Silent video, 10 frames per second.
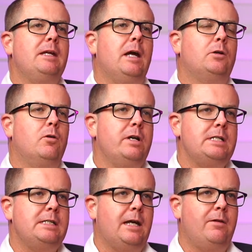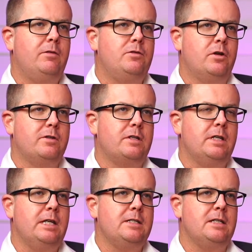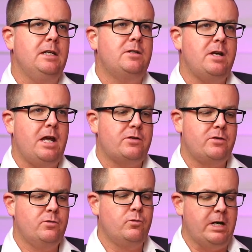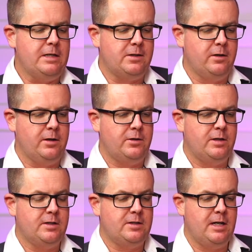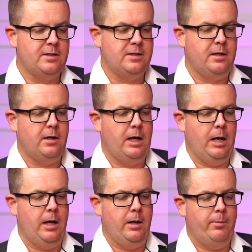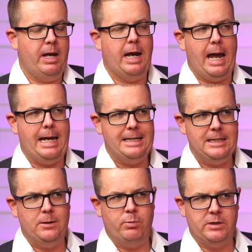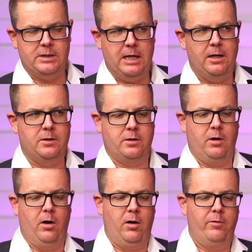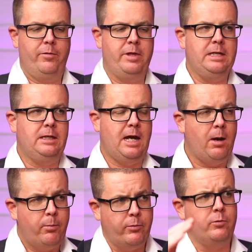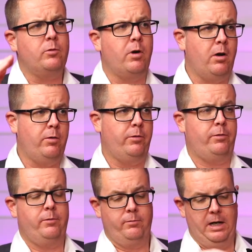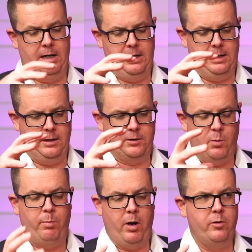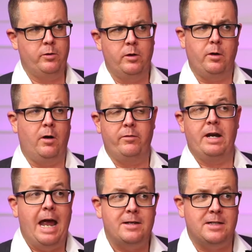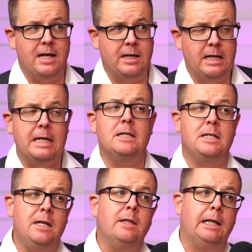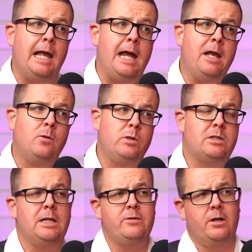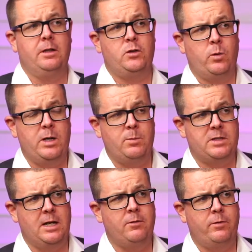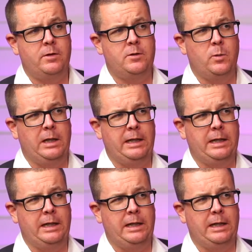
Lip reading: according to David Johnson, there's international research that says that about 80% of the capital growth component of an asset is in the land, which leaves only 20% for the dwelling.